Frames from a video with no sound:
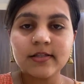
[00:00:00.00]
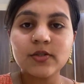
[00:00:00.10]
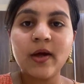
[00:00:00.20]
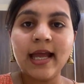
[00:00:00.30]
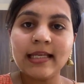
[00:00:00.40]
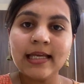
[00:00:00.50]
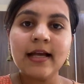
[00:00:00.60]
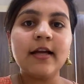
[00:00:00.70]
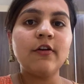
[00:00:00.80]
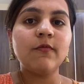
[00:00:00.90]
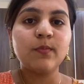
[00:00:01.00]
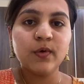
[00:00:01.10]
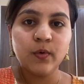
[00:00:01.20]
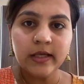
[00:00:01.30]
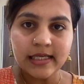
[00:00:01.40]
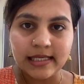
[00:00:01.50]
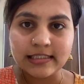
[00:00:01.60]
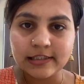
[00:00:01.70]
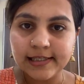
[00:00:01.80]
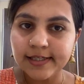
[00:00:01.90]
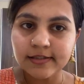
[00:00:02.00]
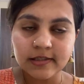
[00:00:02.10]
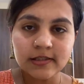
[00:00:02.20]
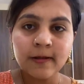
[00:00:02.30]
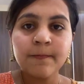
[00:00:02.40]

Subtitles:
So any kind of blowing exercises